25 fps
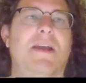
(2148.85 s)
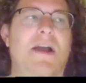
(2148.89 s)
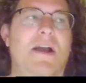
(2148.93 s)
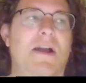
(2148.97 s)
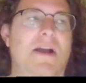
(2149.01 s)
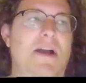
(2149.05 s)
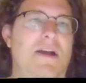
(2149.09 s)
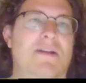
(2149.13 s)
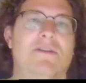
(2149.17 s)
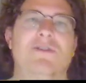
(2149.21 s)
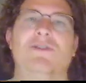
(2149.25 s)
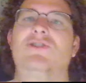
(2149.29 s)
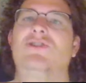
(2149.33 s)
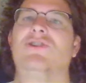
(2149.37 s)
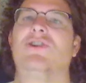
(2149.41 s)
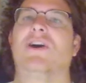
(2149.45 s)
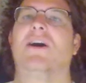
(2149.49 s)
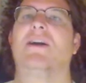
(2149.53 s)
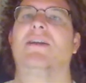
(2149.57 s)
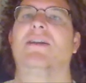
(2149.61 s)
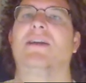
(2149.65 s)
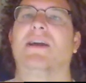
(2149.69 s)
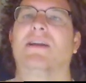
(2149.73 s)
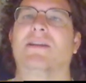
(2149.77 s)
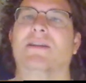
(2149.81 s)
a
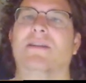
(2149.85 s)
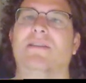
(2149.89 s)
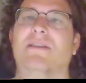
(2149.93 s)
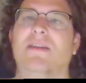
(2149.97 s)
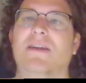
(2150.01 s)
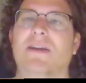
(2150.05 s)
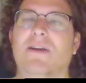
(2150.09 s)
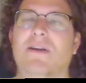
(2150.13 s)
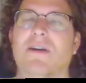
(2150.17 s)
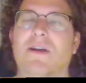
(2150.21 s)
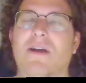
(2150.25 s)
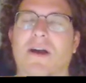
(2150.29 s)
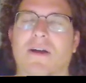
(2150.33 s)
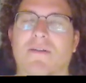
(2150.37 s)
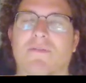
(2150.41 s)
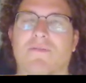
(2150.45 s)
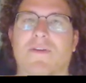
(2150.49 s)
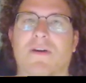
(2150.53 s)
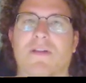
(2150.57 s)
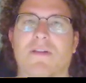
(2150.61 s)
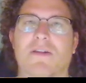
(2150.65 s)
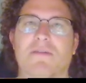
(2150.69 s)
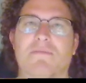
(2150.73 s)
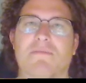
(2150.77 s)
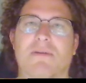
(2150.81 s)
gunshot kind of thing
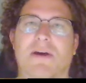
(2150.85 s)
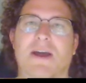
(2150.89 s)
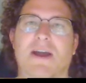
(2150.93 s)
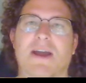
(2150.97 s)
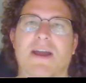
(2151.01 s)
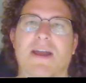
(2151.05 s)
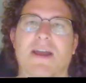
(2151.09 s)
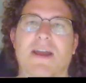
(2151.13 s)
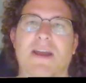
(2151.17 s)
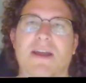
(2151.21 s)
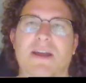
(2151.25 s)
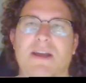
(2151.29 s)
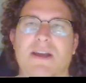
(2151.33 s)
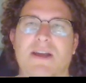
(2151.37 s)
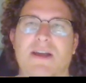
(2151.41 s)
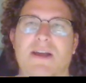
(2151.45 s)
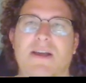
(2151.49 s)
followed by